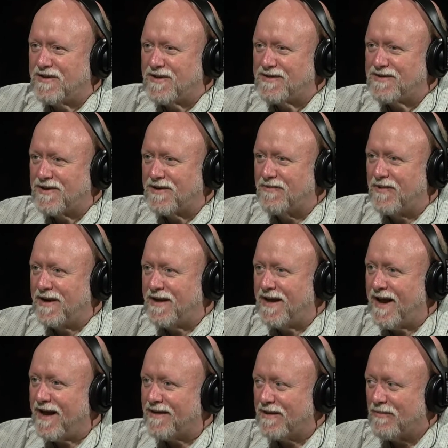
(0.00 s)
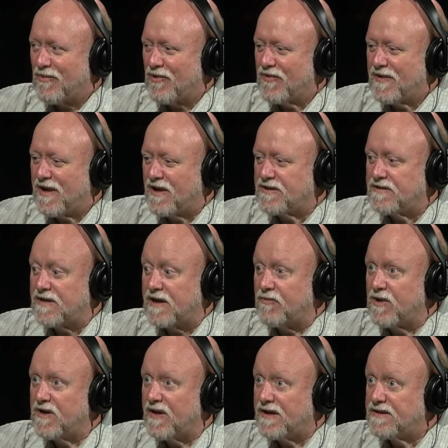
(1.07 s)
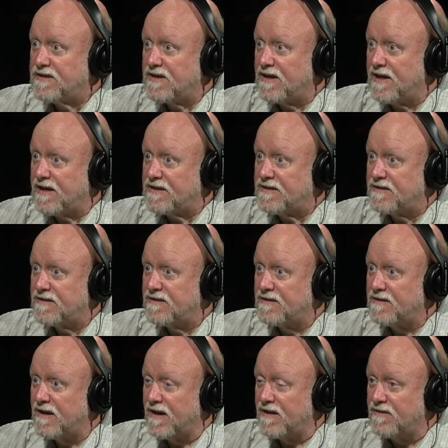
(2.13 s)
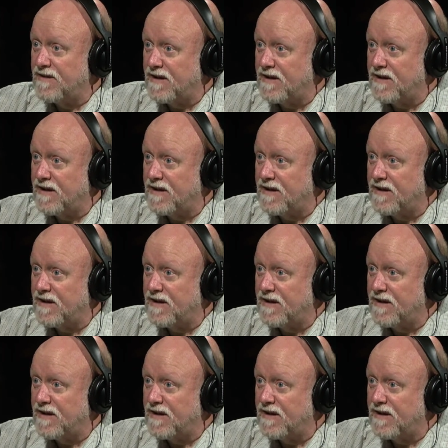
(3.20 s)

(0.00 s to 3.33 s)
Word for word: until I started reading Catholic moral theology that I realized sin has not,